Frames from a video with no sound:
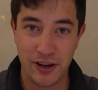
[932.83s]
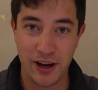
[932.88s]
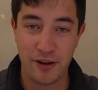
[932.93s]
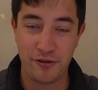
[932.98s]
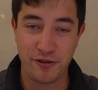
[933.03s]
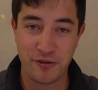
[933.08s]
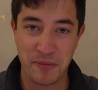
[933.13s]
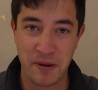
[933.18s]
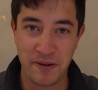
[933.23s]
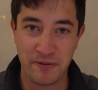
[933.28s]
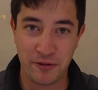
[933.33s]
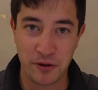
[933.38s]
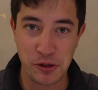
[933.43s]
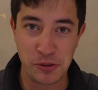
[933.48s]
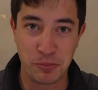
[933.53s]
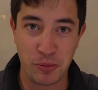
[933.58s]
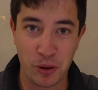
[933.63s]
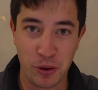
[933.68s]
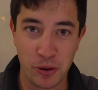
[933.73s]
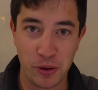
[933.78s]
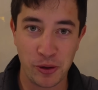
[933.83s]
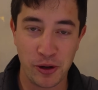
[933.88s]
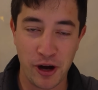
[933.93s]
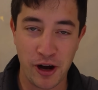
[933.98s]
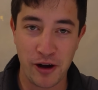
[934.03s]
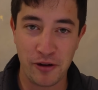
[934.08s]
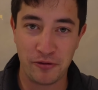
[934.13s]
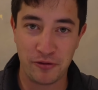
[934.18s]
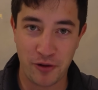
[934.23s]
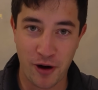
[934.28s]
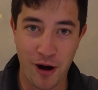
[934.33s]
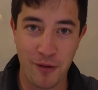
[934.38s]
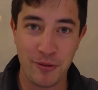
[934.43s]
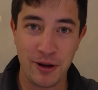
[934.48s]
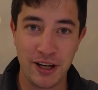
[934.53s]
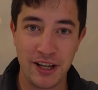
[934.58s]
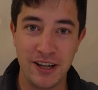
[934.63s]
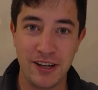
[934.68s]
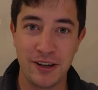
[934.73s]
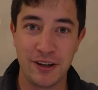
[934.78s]
now for my first bowl of
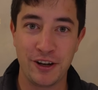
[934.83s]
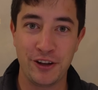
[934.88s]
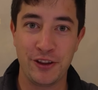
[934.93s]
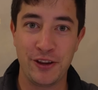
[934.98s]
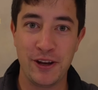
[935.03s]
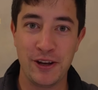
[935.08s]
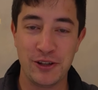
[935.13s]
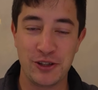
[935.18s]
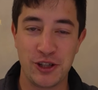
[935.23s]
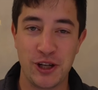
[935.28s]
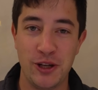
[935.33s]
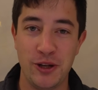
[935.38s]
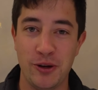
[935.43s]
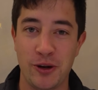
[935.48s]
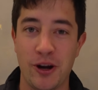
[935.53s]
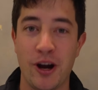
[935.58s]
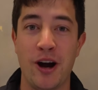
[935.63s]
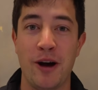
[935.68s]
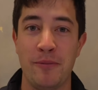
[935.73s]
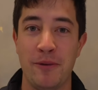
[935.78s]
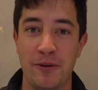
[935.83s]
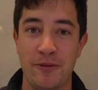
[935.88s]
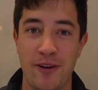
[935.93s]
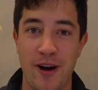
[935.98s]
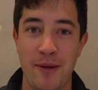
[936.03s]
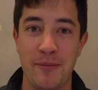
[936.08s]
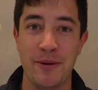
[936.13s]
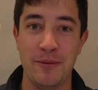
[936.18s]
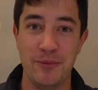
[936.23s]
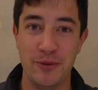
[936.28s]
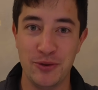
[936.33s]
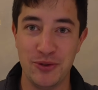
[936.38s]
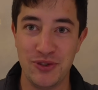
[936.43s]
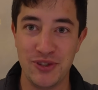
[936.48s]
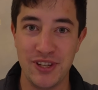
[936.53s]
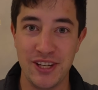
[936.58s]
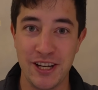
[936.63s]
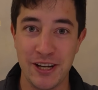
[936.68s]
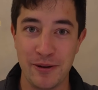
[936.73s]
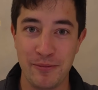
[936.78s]
ramen here at the SHINYOKOHAMA Ramen
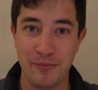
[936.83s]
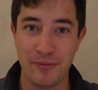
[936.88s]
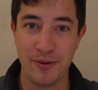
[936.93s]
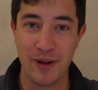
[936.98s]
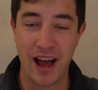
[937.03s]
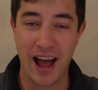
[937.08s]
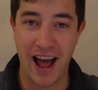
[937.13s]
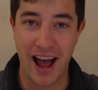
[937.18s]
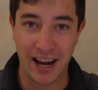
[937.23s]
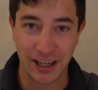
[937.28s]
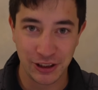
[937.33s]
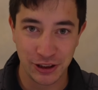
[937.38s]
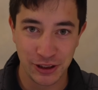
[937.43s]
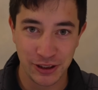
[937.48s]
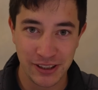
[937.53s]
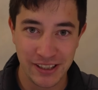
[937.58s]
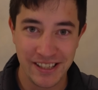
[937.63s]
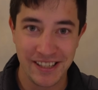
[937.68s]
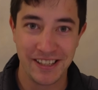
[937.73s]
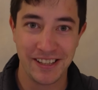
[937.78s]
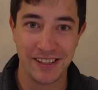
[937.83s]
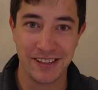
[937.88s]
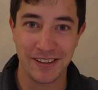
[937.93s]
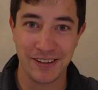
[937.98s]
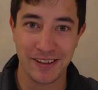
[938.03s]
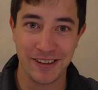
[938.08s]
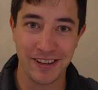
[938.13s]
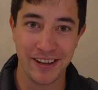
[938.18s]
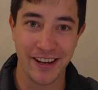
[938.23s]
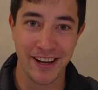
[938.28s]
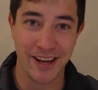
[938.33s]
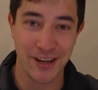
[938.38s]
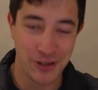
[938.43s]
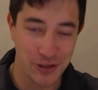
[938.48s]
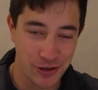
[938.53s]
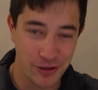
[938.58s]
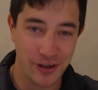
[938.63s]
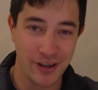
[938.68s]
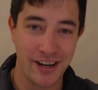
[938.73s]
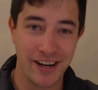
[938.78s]
Museum. Actually, the
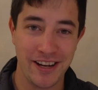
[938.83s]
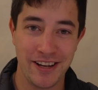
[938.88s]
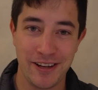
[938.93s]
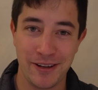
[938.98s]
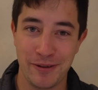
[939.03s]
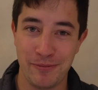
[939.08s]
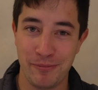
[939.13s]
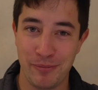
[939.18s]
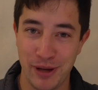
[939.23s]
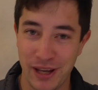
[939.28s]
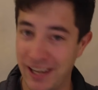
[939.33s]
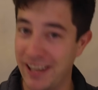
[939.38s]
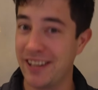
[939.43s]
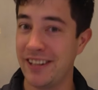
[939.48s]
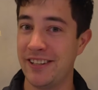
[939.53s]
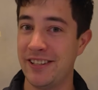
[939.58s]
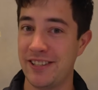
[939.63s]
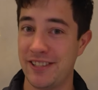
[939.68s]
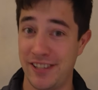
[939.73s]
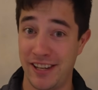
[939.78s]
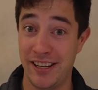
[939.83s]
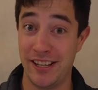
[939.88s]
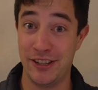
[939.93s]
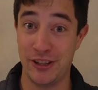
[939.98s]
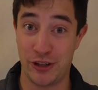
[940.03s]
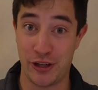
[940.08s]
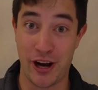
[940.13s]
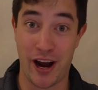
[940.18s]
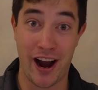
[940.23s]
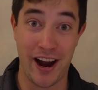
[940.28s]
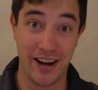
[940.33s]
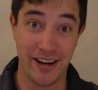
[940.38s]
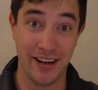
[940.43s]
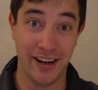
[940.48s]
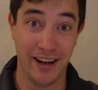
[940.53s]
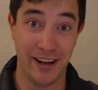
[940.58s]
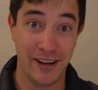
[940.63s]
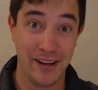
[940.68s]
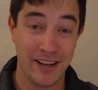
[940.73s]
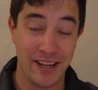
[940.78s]
history begins in
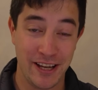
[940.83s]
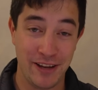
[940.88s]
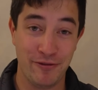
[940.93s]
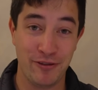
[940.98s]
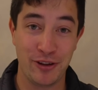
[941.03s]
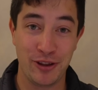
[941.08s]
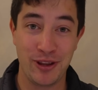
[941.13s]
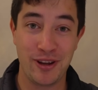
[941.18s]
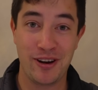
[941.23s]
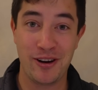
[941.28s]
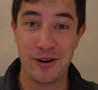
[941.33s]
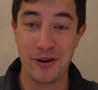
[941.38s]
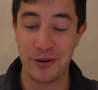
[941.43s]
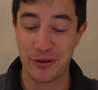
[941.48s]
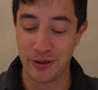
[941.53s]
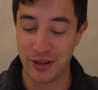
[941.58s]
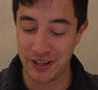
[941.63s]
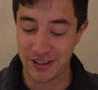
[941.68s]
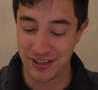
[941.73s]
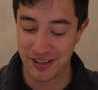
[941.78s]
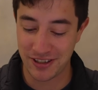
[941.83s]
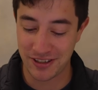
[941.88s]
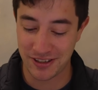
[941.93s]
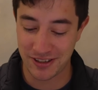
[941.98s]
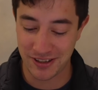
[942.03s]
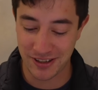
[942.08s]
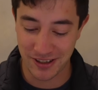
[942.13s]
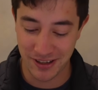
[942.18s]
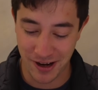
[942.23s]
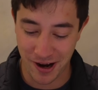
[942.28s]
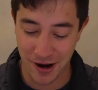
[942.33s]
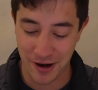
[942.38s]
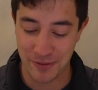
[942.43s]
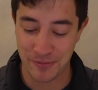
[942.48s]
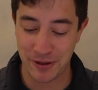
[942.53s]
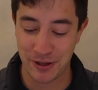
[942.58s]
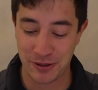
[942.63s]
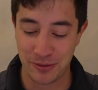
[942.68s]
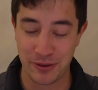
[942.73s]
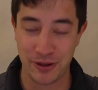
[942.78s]
China. Even though this is
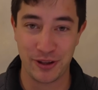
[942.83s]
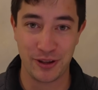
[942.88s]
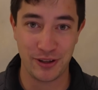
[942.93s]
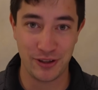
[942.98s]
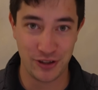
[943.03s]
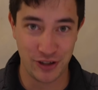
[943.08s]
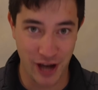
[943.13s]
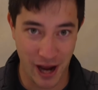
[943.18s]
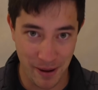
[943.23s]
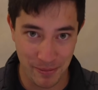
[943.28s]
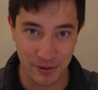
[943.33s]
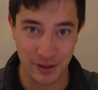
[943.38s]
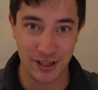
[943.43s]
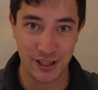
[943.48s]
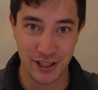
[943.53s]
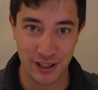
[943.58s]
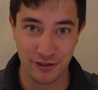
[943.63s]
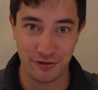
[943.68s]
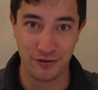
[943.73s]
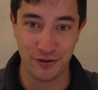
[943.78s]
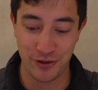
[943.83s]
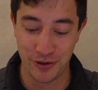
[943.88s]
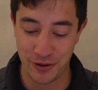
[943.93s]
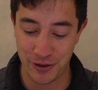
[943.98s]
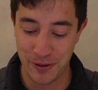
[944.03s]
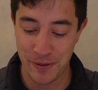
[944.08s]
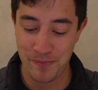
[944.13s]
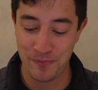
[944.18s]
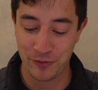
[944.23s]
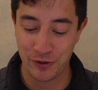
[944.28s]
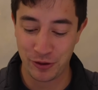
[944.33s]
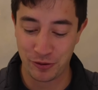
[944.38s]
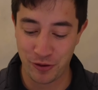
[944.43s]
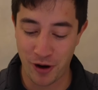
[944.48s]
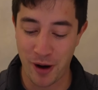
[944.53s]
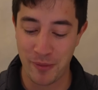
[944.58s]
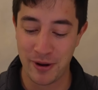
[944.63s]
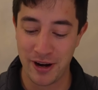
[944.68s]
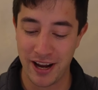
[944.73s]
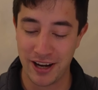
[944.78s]
synonymous with Japanese food,
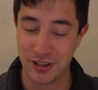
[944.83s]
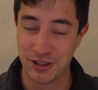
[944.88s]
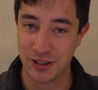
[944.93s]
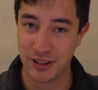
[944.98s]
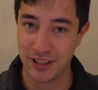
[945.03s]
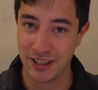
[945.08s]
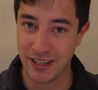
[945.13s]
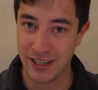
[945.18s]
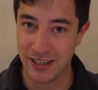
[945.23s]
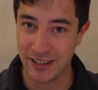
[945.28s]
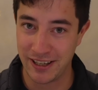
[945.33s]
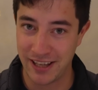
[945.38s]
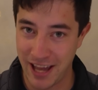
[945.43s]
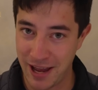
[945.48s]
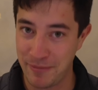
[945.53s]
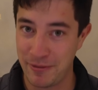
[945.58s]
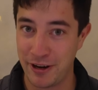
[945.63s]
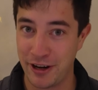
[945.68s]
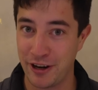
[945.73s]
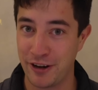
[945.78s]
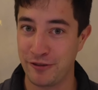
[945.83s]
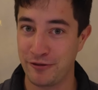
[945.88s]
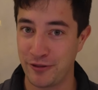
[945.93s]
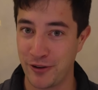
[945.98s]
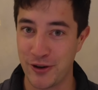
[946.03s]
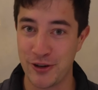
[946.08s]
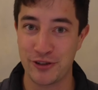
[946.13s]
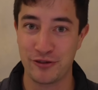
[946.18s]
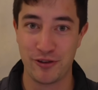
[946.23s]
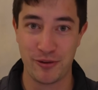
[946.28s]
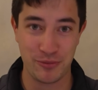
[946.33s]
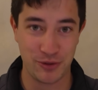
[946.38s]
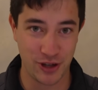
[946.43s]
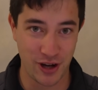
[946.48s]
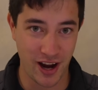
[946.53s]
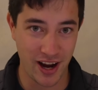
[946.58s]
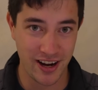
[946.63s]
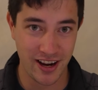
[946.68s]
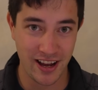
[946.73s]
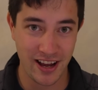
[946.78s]
ramen actually came here first from
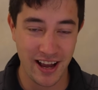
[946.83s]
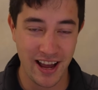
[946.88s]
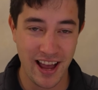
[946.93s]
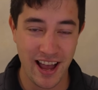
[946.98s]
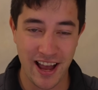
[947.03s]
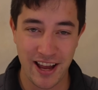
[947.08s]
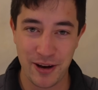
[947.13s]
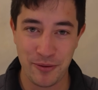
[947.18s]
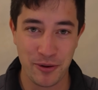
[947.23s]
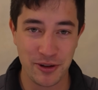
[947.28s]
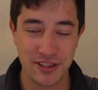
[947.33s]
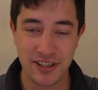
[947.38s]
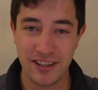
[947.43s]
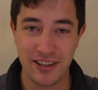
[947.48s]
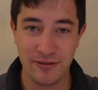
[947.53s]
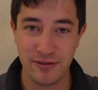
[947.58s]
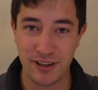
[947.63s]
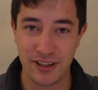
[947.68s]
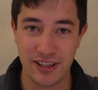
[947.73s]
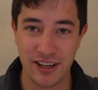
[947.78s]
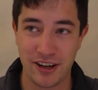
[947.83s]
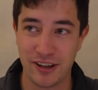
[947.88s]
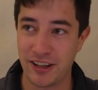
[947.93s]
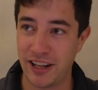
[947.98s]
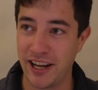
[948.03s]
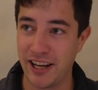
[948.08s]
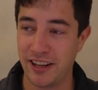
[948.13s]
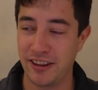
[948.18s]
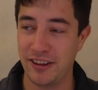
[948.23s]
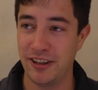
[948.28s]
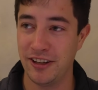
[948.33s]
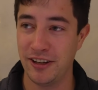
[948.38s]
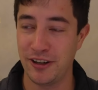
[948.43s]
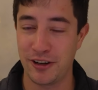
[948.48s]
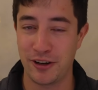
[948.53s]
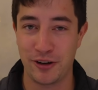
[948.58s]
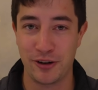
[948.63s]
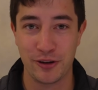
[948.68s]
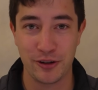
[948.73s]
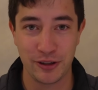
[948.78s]
China, and it wasn't even until like the
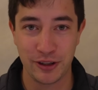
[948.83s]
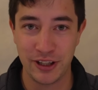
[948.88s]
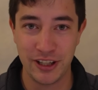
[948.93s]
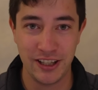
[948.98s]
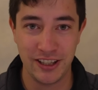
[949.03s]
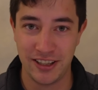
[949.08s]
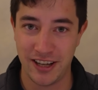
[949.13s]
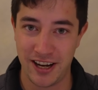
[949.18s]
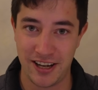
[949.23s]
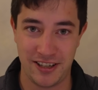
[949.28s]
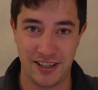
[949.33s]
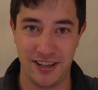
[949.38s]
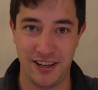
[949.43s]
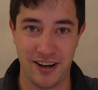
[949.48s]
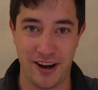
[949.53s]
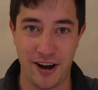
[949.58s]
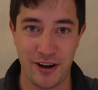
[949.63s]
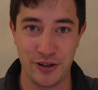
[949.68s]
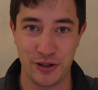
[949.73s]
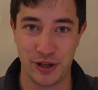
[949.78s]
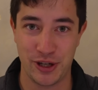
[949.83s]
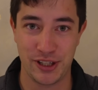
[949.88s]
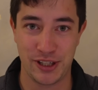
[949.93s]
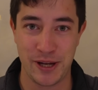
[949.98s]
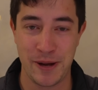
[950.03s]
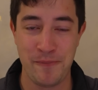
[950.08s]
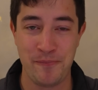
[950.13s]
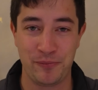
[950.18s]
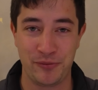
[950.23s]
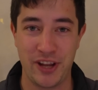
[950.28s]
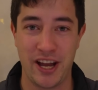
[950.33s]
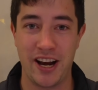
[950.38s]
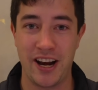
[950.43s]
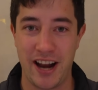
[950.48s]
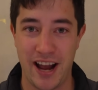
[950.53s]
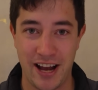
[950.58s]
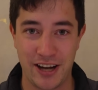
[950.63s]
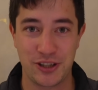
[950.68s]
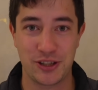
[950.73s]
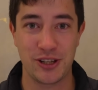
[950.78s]
early 1900s that it
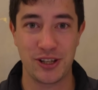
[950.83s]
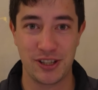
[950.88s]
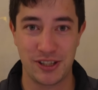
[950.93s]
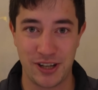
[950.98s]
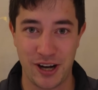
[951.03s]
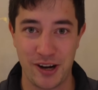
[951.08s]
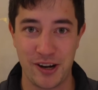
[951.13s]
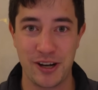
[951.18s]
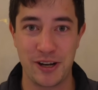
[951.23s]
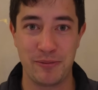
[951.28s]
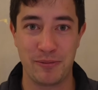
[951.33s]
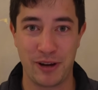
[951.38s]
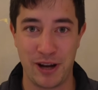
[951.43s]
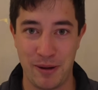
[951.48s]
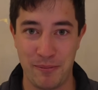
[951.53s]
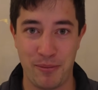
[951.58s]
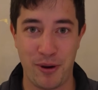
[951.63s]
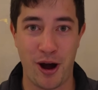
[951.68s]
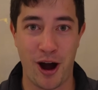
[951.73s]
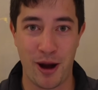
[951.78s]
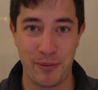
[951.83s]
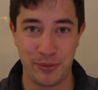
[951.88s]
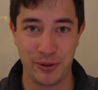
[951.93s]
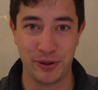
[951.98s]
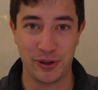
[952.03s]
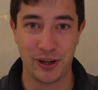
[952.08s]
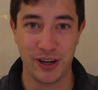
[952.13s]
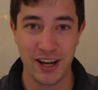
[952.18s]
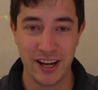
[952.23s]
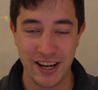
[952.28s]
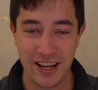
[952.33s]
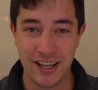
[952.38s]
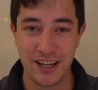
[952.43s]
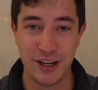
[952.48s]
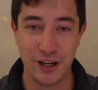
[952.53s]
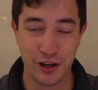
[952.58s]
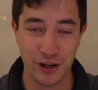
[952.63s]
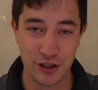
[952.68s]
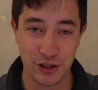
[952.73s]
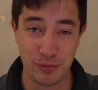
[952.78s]
actually started to become popular
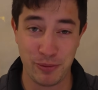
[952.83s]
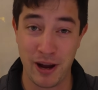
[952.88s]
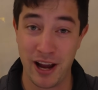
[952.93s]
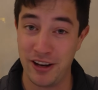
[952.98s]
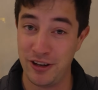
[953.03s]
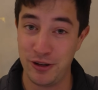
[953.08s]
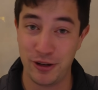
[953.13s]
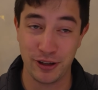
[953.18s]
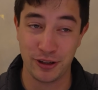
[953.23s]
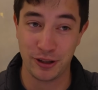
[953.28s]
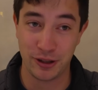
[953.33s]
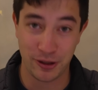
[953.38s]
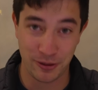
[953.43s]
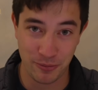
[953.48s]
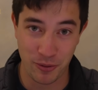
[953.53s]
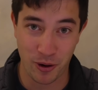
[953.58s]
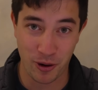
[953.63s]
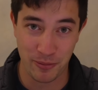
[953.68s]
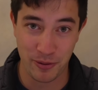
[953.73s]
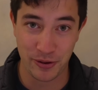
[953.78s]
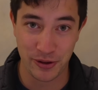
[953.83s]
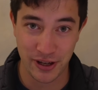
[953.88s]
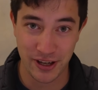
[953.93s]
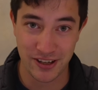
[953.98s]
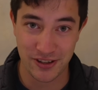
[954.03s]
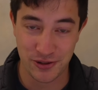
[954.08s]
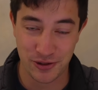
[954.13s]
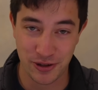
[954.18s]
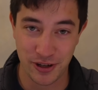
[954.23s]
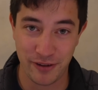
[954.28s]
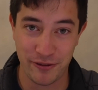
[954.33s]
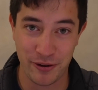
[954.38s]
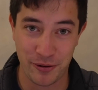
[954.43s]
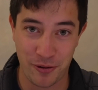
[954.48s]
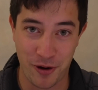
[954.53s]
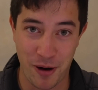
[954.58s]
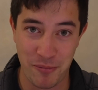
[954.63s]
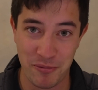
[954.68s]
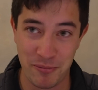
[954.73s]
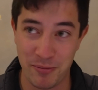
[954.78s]
here in Japan. You can learn more about the history of the
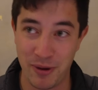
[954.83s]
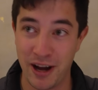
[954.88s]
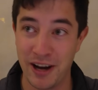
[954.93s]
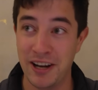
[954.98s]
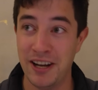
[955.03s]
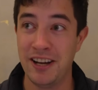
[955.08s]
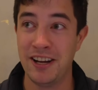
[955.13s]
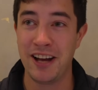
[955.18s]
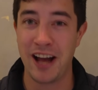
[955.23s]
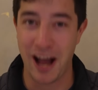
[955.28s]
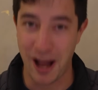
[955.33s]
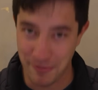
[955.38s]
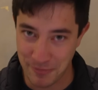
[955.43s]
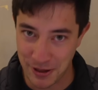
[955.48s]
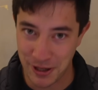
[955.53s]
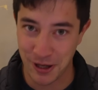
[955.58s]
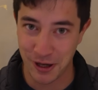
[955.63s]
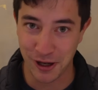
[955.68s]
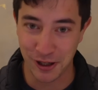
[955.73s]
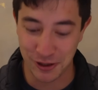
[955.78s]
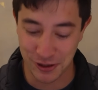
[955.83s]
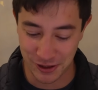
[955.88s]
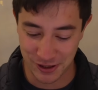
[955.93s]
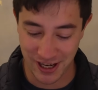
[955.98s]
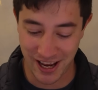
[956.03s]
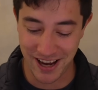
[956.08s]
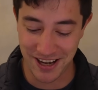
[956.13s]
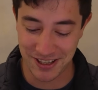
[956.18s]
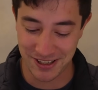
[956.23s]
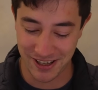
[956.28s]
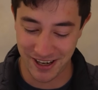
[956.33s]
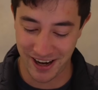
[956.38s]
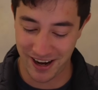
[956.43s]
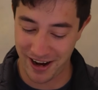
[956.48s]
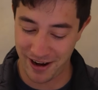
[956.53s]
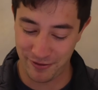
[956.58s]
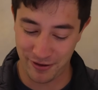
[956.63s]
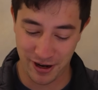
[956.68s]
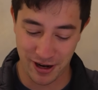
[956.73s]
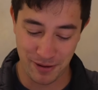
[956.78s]
ramen, but I'm here to taste it, and
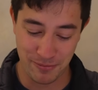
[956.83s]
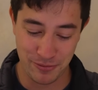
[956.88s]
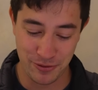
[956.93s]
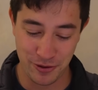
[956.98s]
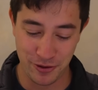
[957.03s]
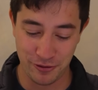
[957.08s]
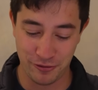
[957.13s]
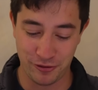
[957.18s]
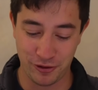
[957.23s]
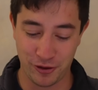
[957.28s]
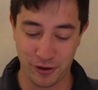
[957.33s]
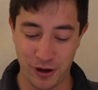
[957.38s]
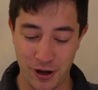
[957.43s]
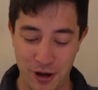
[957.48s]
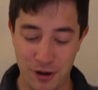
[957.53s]
I've got a beautiful